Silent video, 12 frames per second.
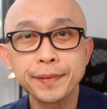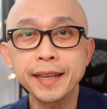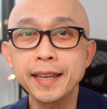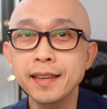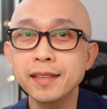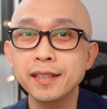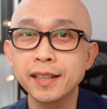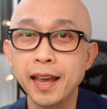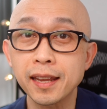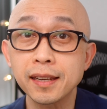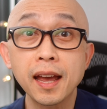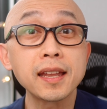is to
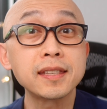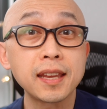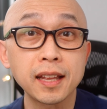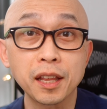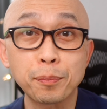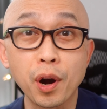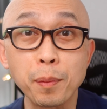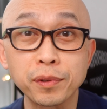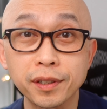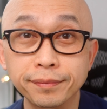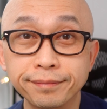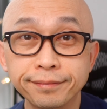get a teleprompter.